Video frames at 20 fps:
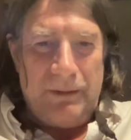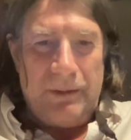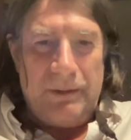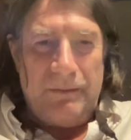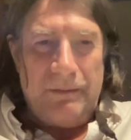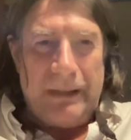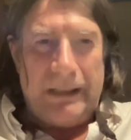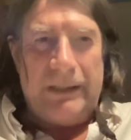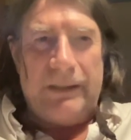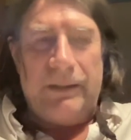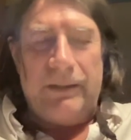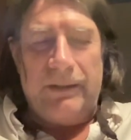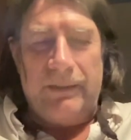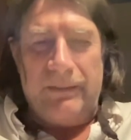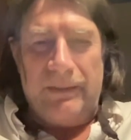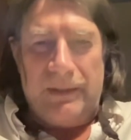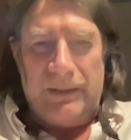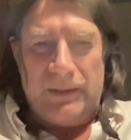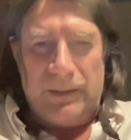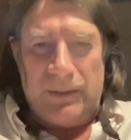record
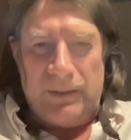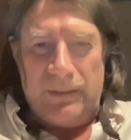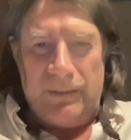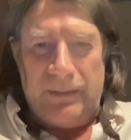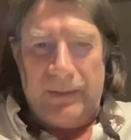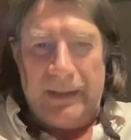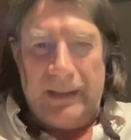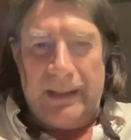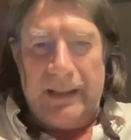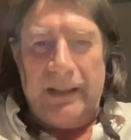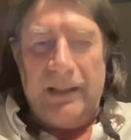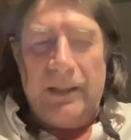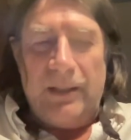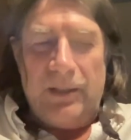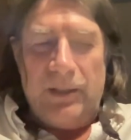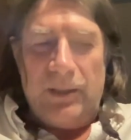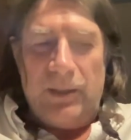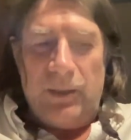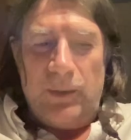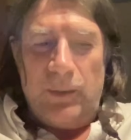of this sort of thing.
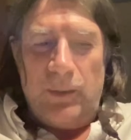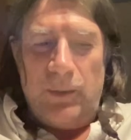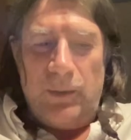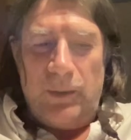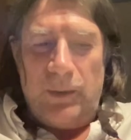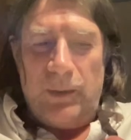You